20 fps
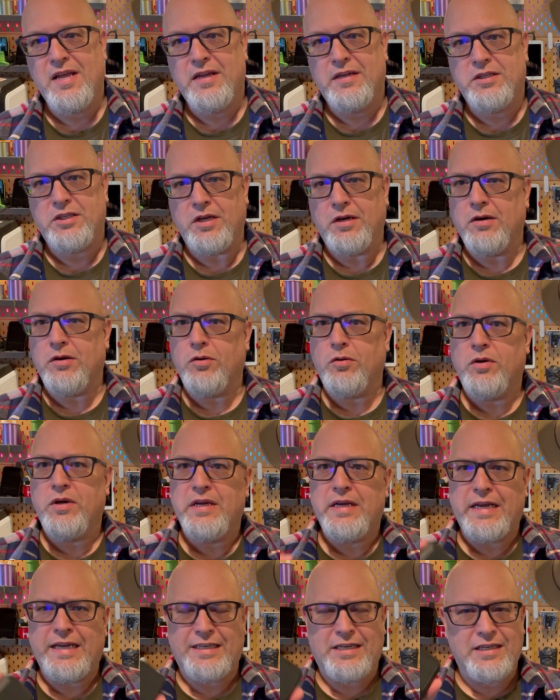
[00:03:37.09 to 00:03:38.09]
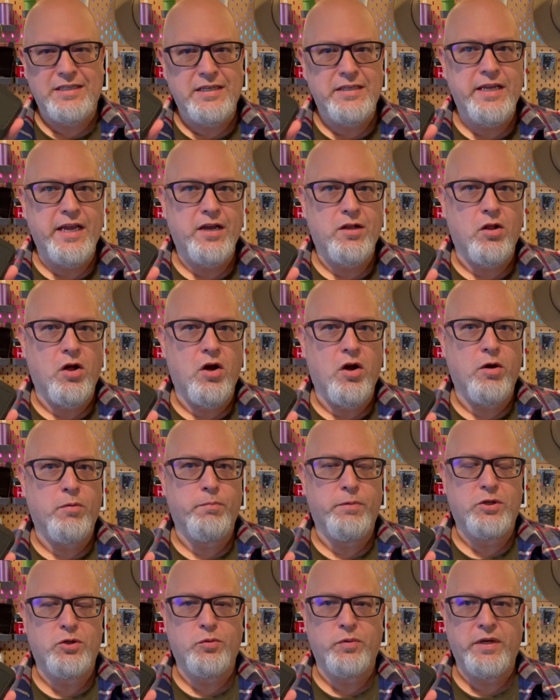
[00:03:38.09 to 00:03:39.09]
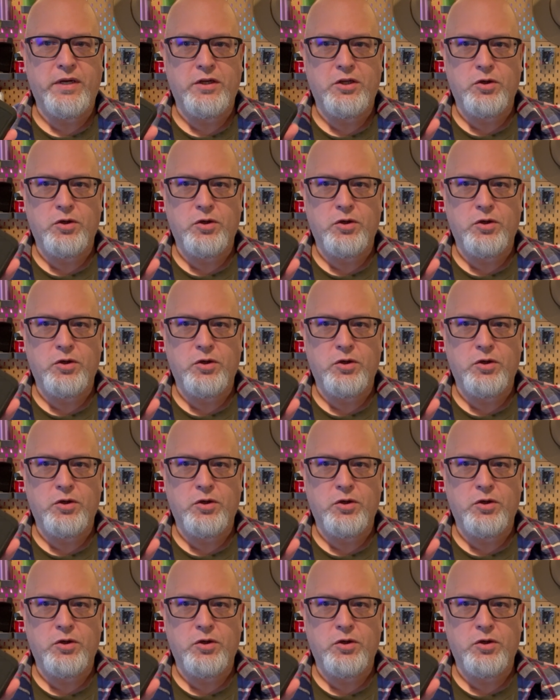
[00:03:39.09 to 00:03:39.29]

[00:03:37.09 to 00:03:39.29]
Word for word: So it doesn't take long between